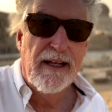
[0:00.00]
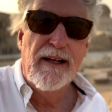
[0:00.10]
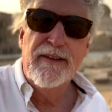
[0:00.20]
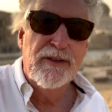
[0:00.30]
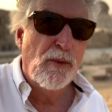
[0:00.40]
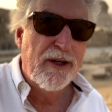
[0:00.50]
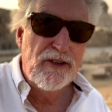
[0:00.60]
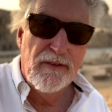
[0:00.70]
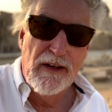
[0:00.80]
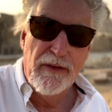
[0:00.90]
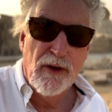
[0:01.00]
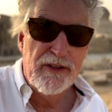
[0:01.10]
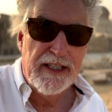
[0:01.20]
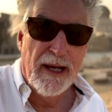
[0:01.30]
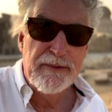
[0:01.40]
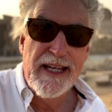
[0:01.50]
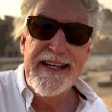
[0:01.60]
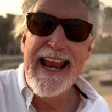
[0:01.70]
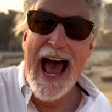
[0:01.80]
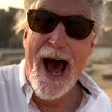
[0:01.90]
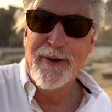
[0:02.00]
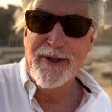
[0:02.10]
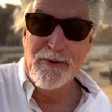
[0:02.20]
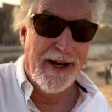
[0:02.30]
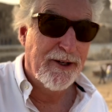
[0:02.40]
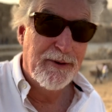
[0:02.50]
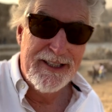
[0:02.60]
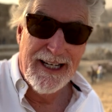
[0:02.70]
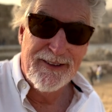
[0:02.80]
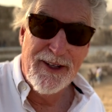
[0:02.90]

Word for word: So once you've done those steps and now you're ready to reach out to